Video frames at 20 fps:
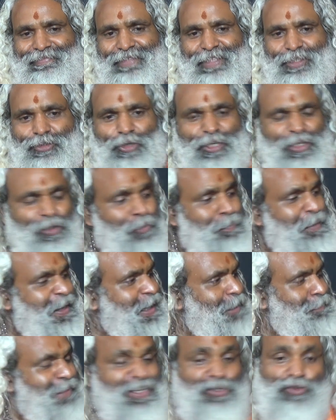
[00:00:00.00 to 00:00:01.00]
So you
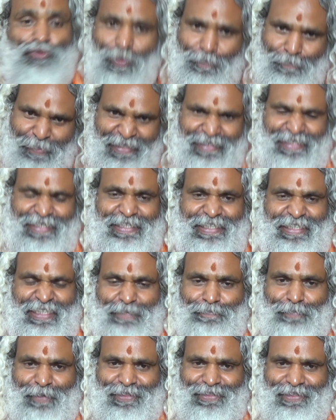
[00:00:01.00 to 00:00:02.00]
become a
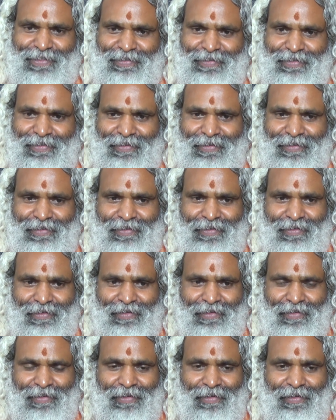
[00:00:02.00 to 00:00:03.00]
sophisticated person,
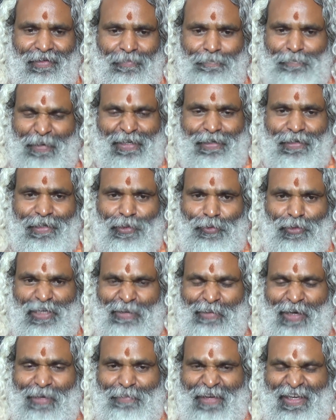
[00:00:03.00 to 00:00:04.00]
but you
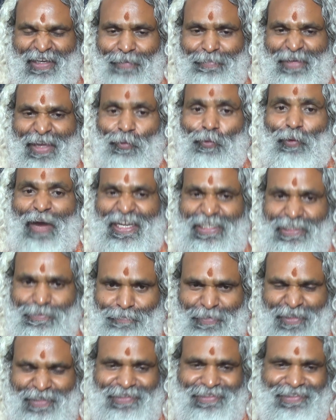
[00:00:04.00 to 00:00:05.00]
never become a wise
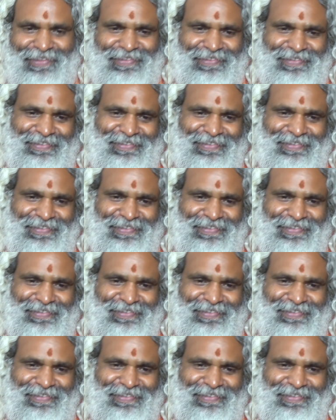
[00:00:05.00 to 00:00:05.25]
person.